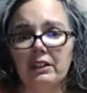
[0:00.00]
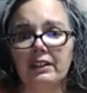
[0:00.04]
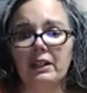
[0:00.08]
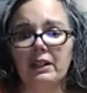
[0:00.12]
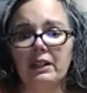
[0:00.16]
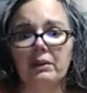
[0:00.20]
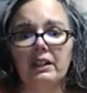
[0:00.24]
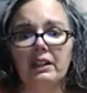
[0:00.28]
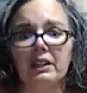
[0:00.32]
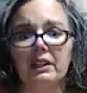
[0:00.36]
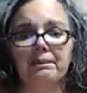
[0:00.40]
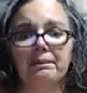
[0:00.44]

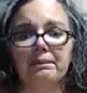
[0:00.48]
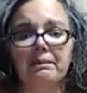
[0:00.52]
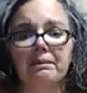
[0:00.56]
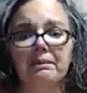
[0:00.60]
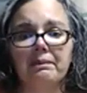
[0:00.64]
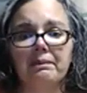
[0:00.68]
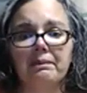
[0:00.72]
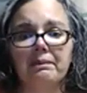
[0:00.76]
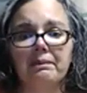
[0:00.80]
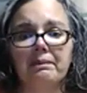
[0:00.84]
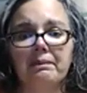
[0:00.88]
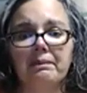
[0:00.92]
others
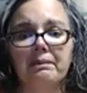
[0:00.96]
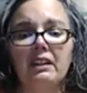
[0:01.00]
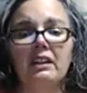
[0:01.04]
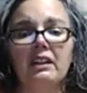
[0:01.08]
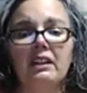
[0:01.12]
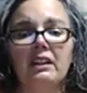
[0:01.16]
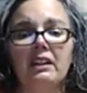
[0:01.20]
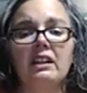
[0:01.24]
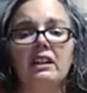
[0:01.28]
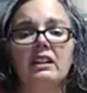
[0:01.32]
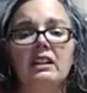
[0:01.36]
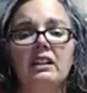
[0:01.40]
very
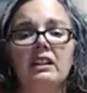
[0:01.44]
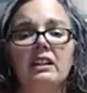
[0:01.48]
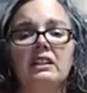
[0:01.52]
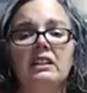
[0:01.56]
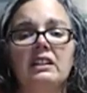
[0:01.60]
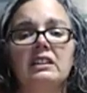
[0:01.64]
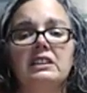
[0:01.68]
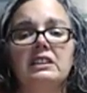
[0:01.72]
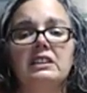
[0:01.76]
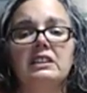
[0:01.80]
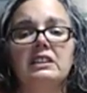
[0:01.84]
well that way.